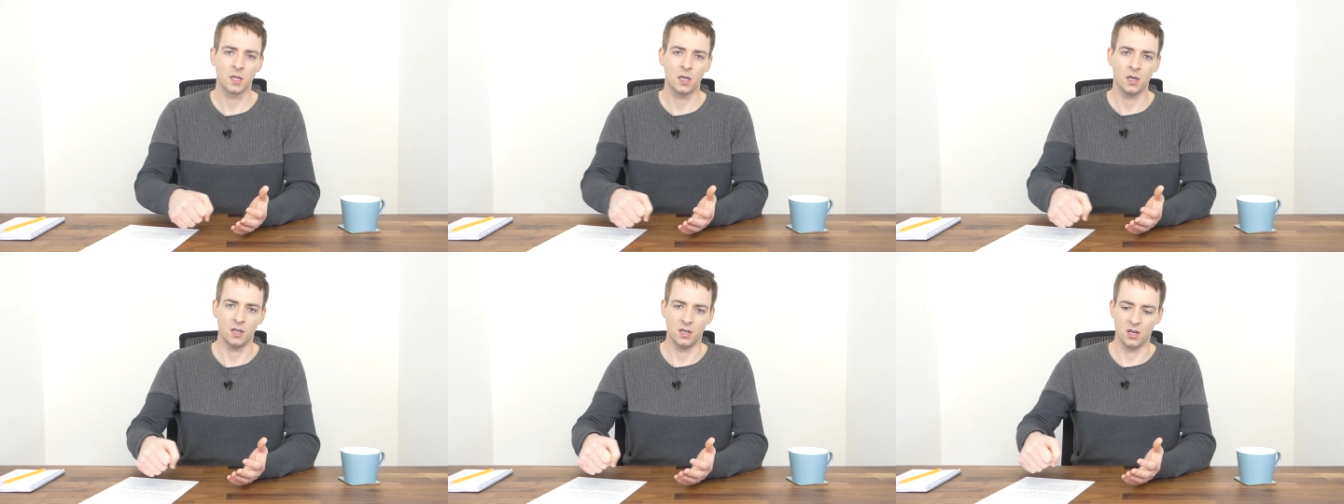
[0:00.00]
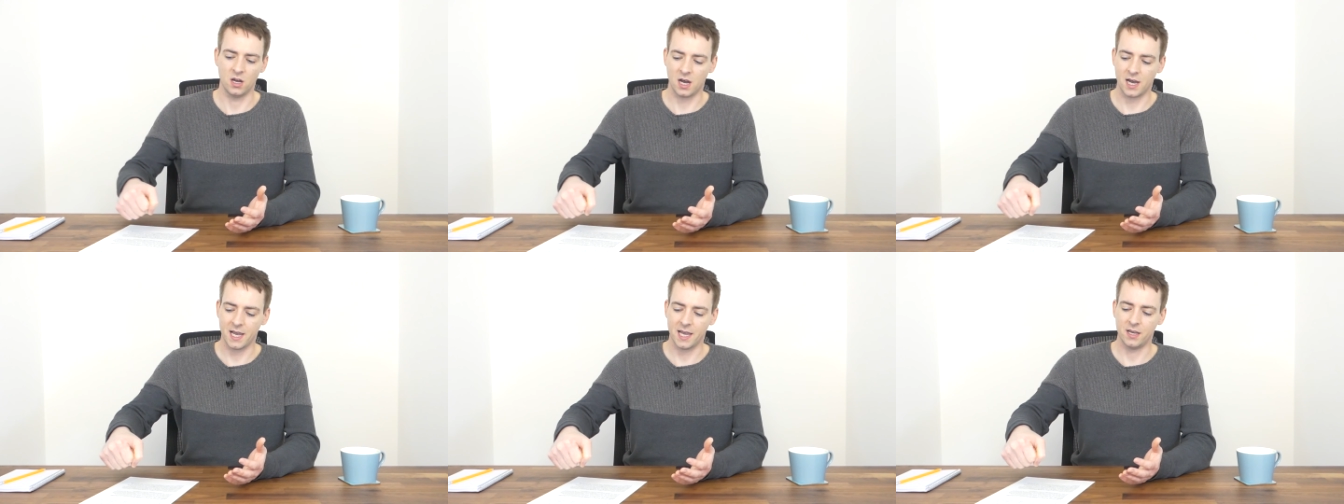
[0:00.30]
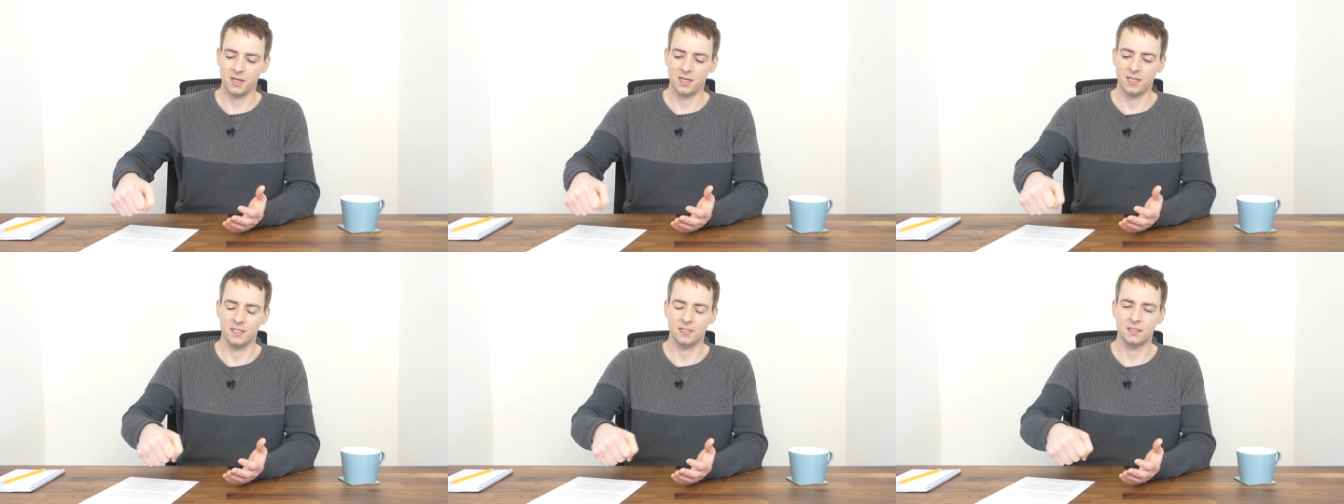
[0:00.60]
An
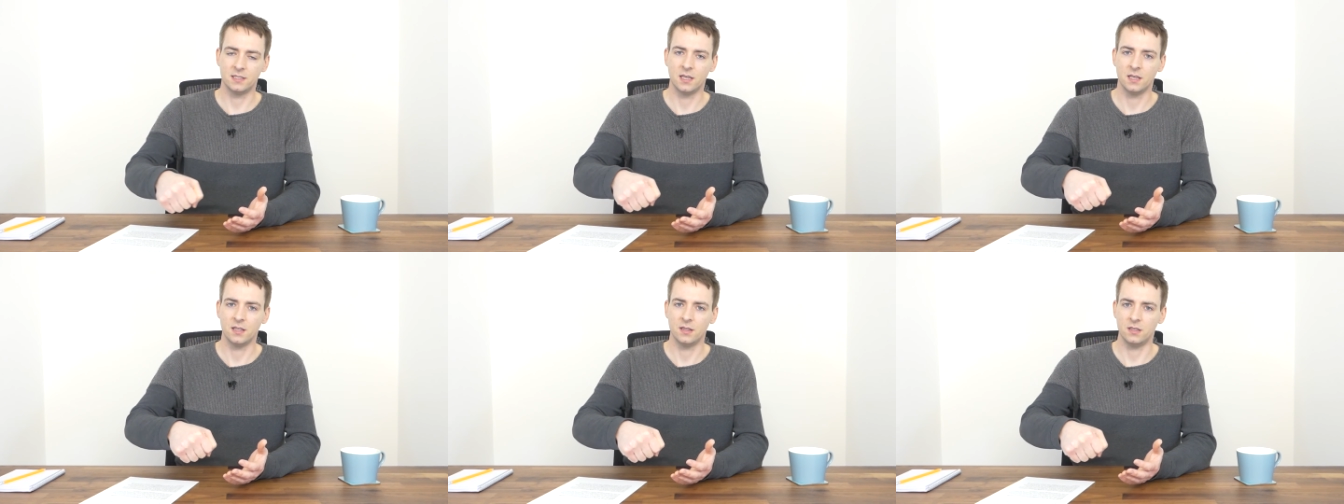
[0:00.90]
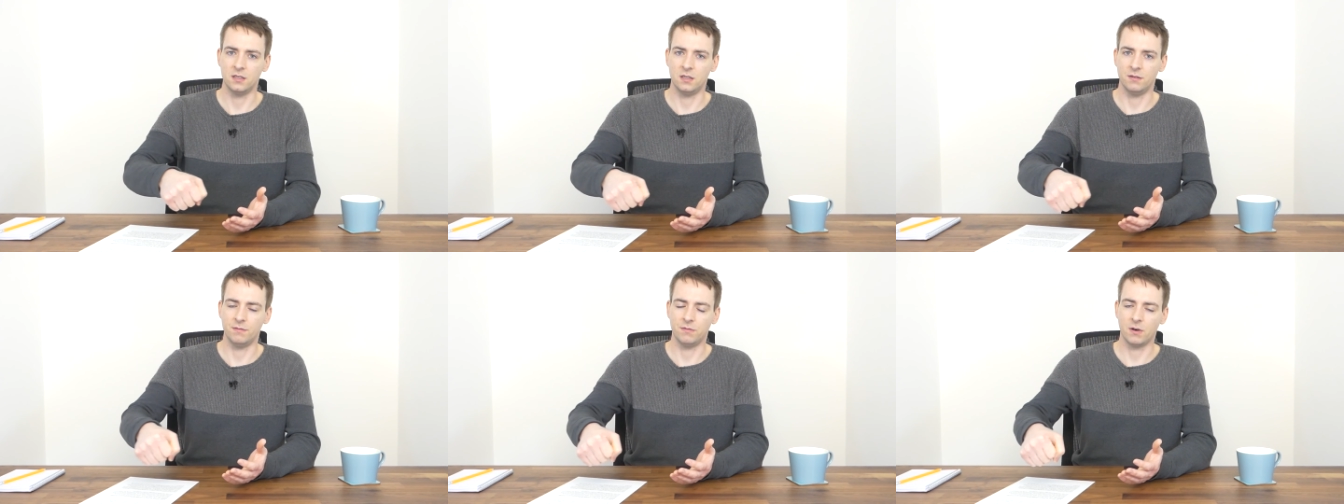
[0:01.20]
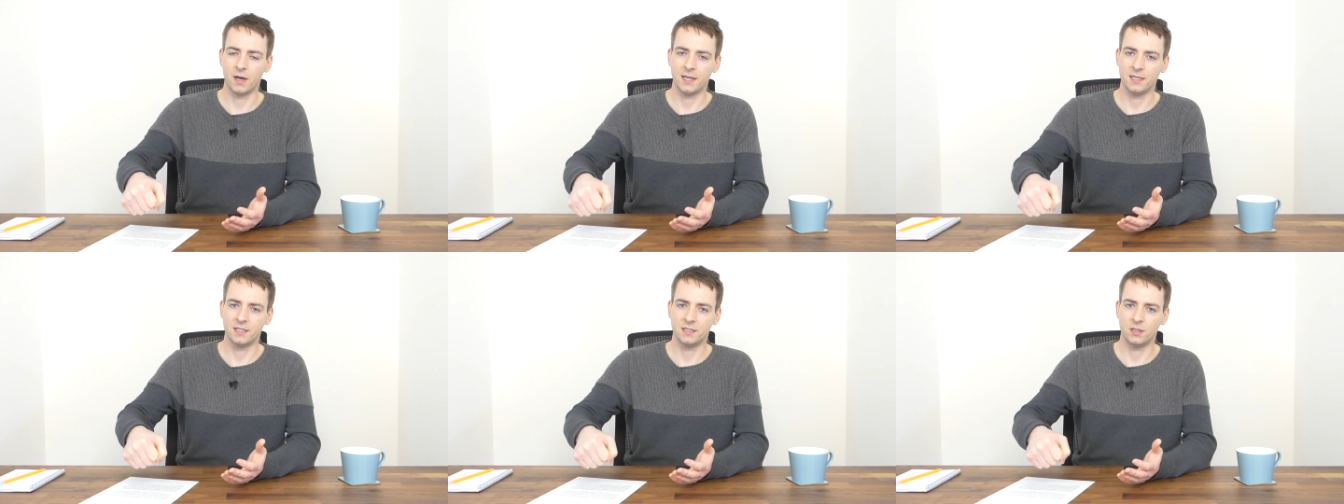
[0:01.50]
iron is the
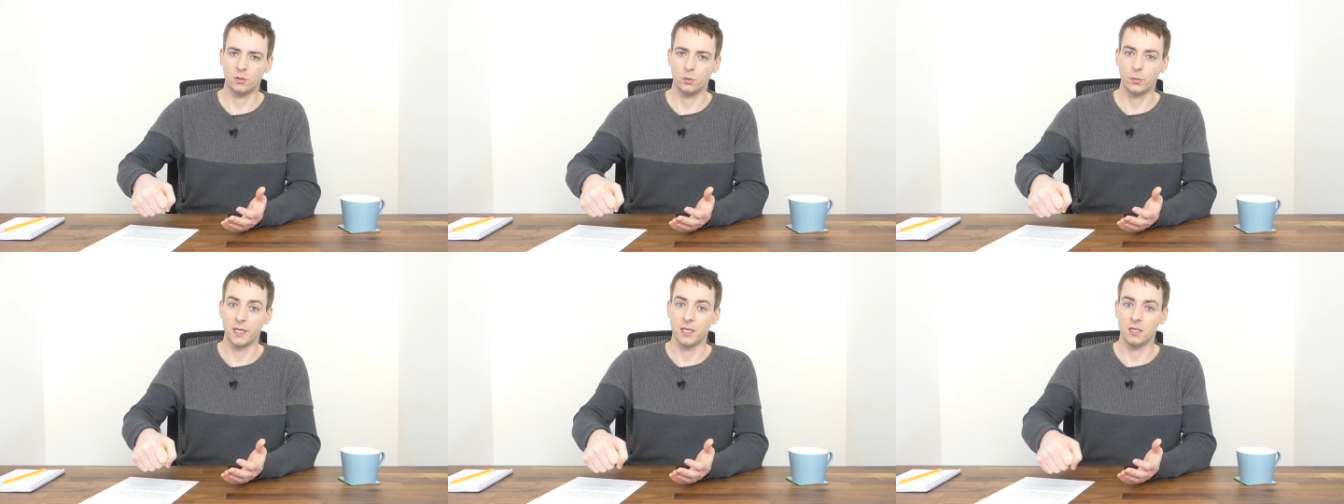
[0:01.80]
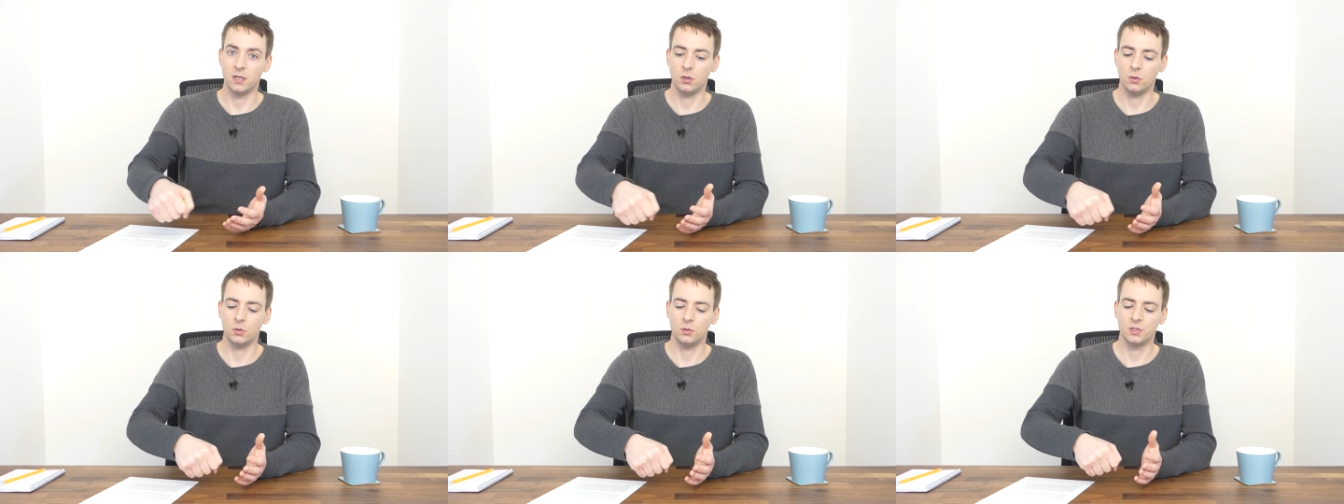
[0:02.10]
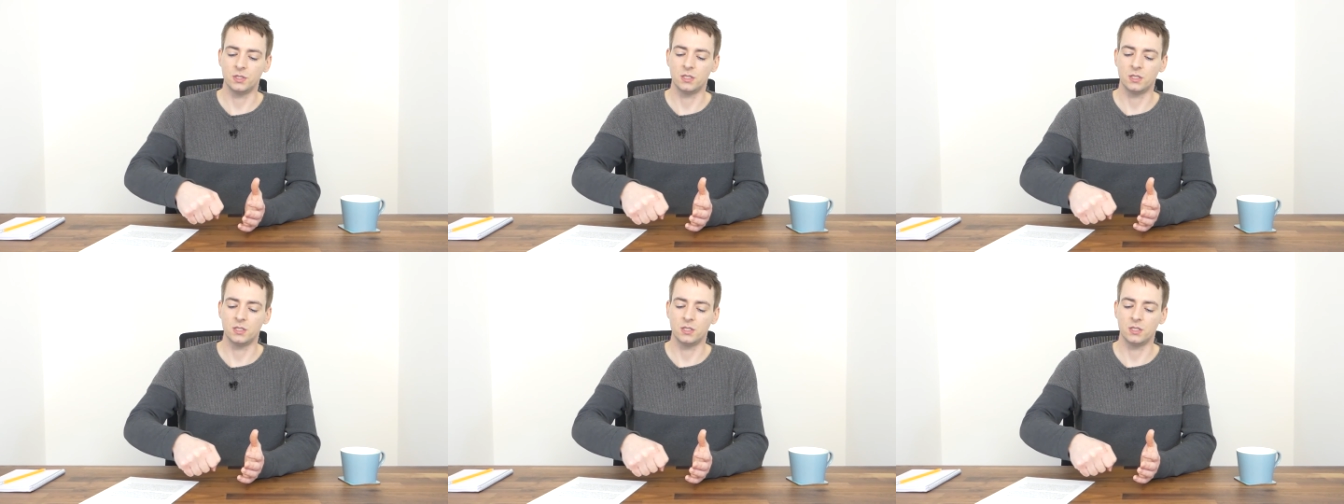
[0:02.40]
device that we use